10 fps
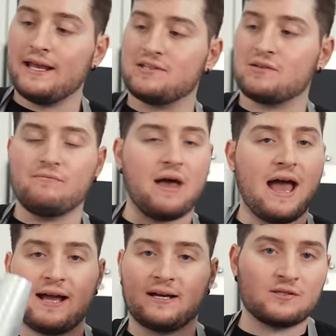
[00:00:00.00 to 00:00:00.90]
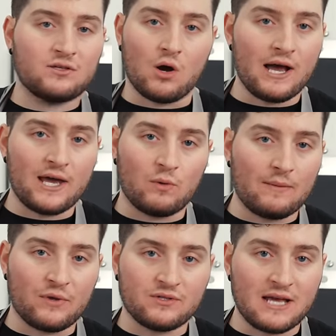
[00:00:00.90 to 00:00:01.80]
and some bags, go ahead, whip
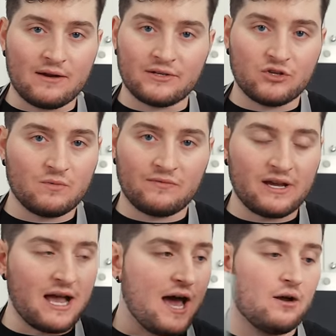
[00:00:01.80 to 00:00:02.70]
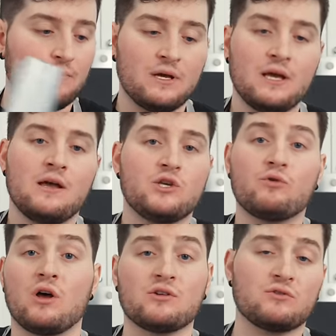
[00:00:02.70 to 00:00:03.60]
those out, use them if you got them. You
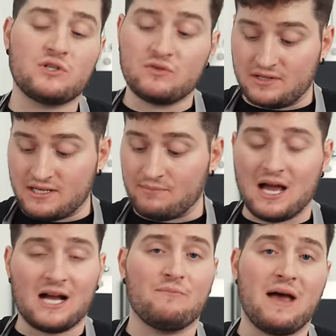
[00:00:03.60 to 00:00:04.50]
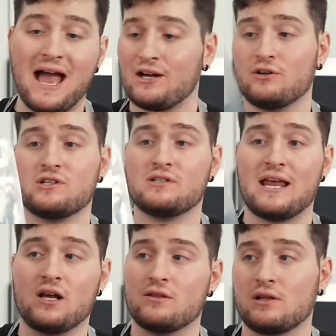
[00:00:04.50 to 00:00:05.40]
can also just use a Ziploc bag or just
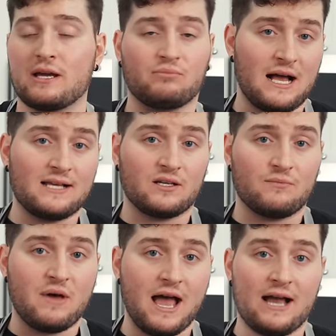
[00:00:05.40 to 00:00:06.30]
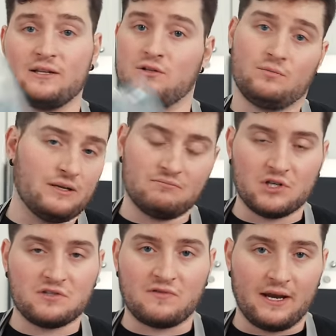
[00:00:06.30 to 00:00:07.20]
any other like plastic bag and you'll be
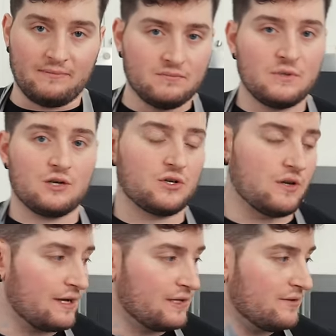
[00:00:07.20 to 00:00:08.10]
just fine. I'll show you how to do